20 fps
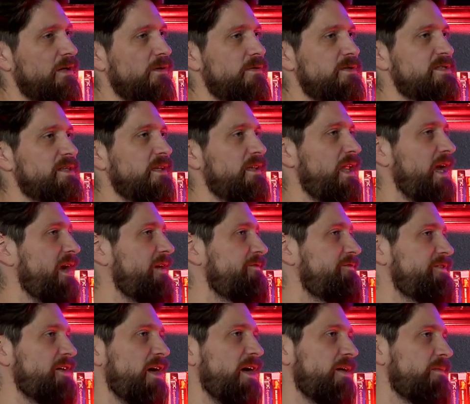It was a
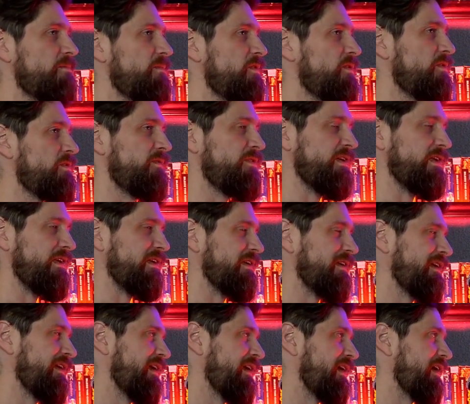Lifetime
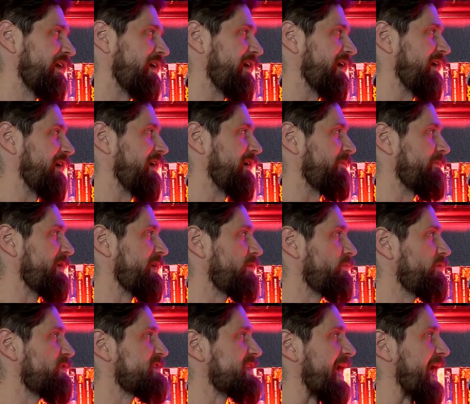movie.
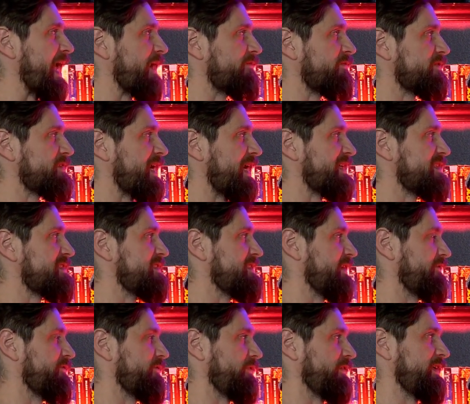It was advertised
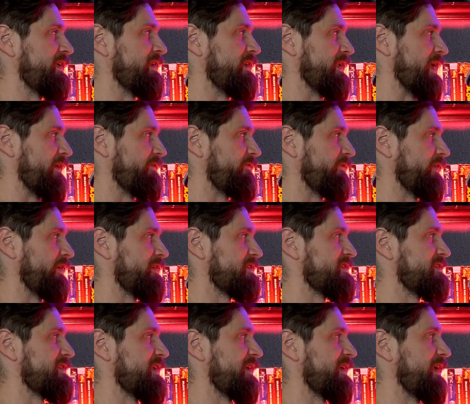differently in
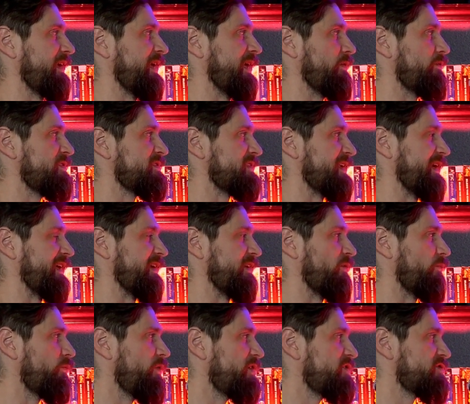Netflix, thinking it was like
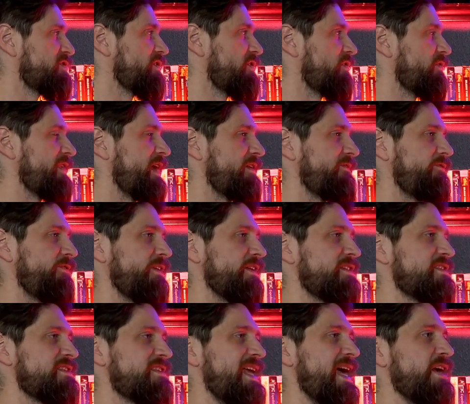an original
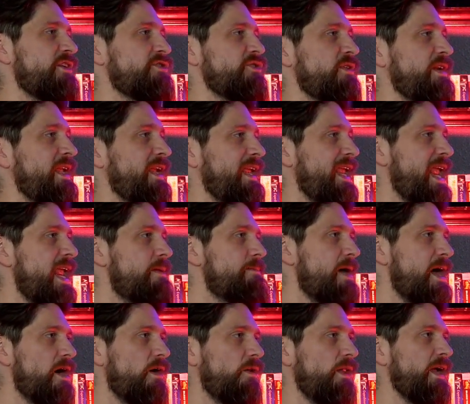Netflix slasher, and it
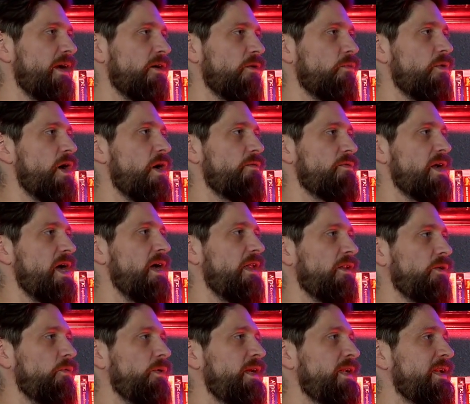came out like around
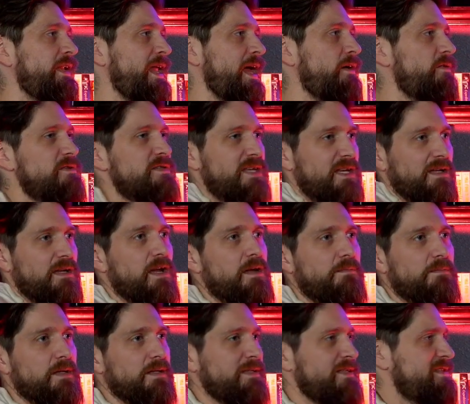Halloween, and I was like,
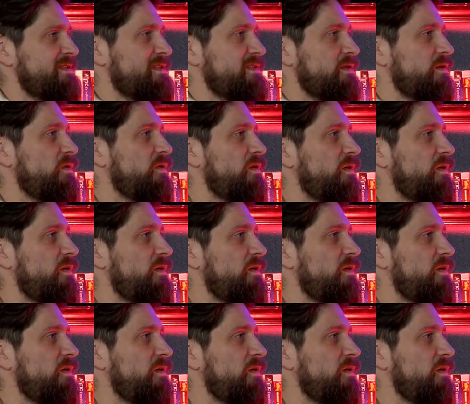this is cool.